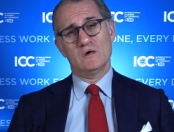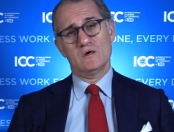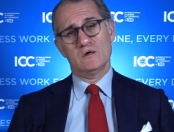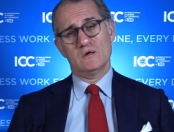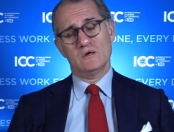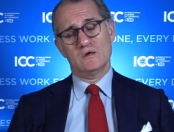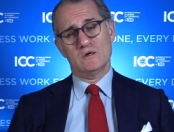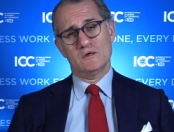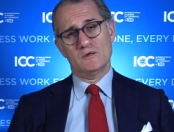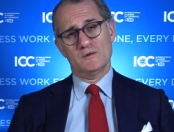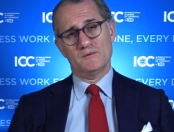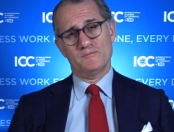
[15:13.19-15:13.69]

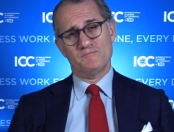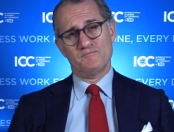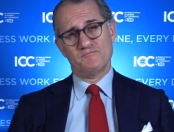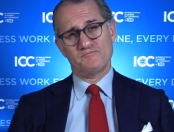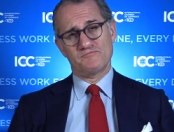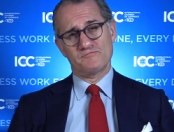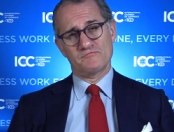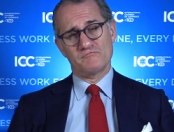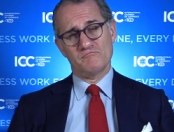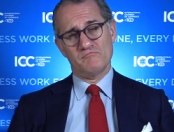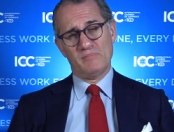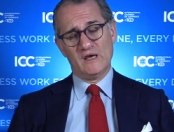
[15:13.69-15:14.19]

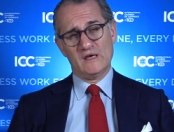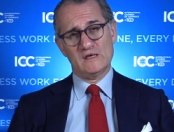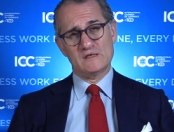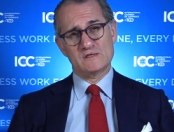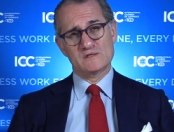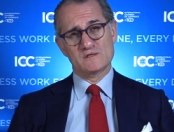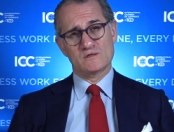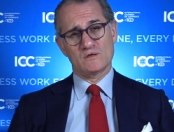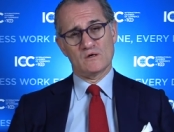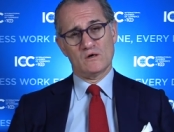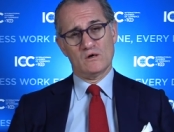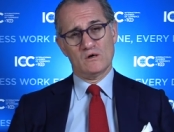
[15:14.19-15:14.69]
um,
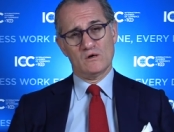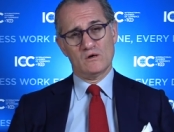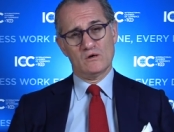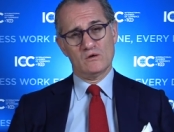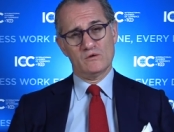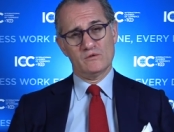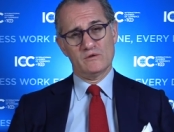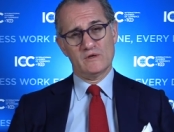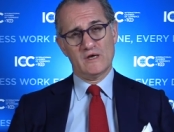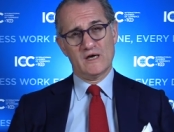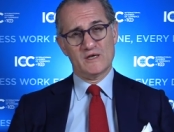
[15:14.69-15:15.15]
based on